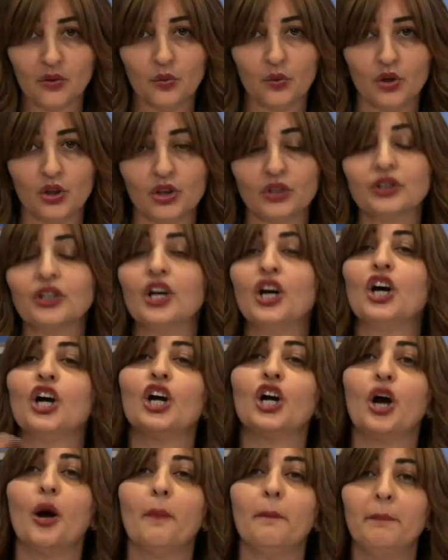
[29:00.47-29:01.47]
world
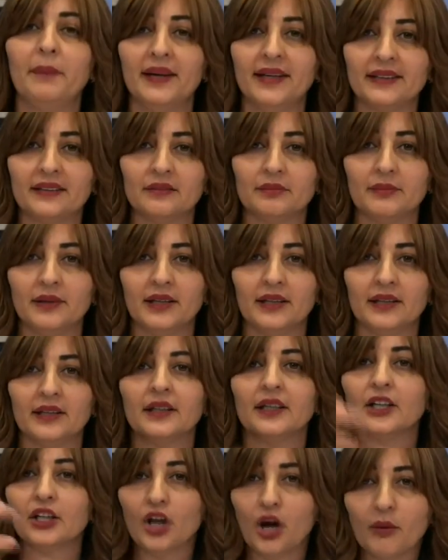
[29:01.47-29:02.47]
complete me,
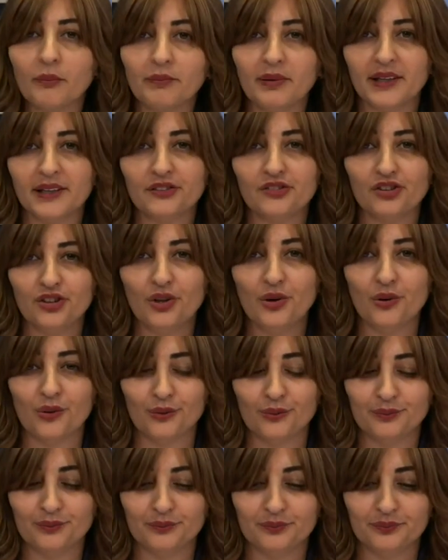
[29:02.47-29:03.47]
complete
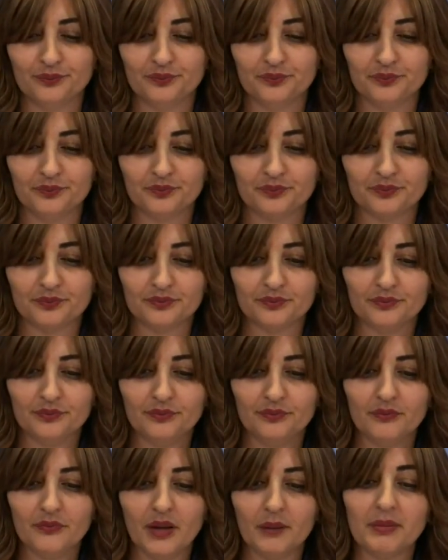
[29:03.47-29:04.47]
you.
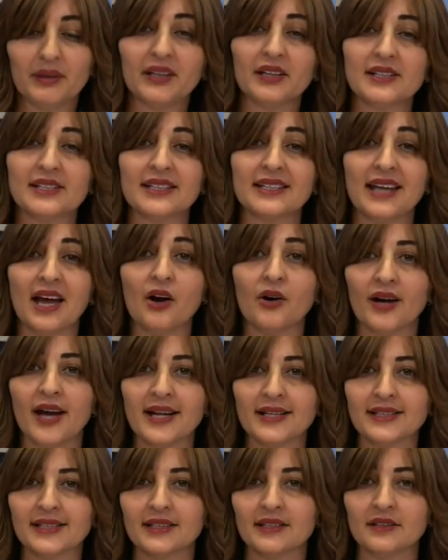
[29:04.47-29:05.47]
Because in our
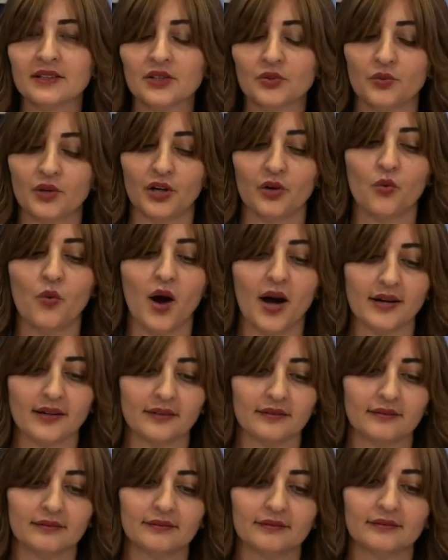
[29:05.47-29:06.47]
essence, we are
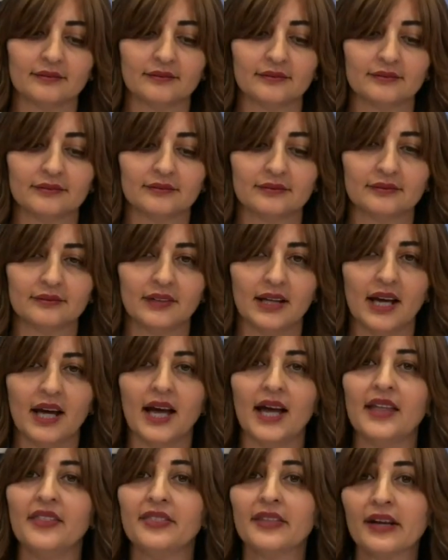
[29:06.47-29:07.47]
one.
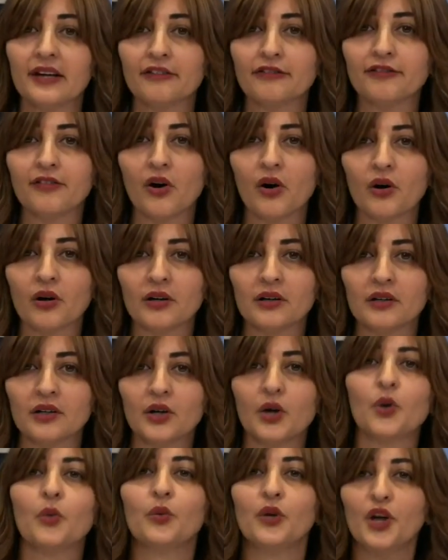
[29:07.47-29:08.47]
And therefore,
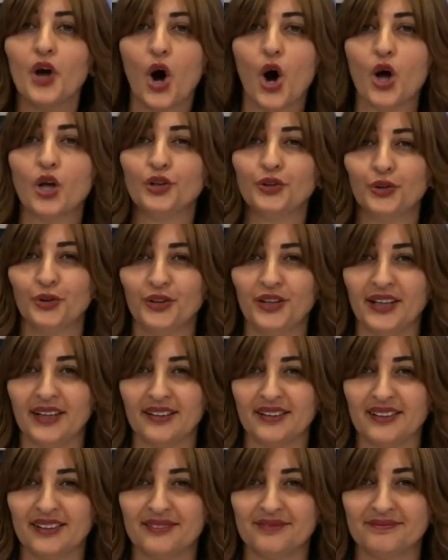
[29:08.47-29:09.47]
we're all
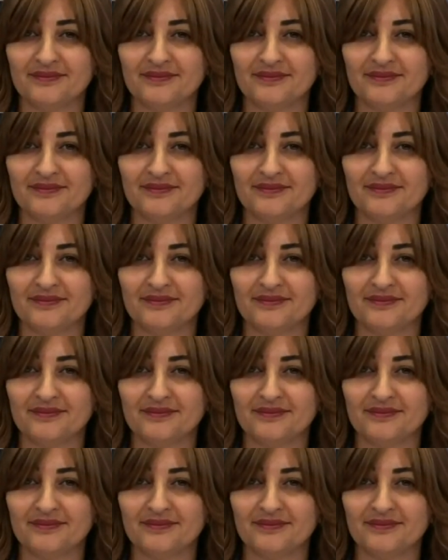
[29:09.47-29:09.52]
unique.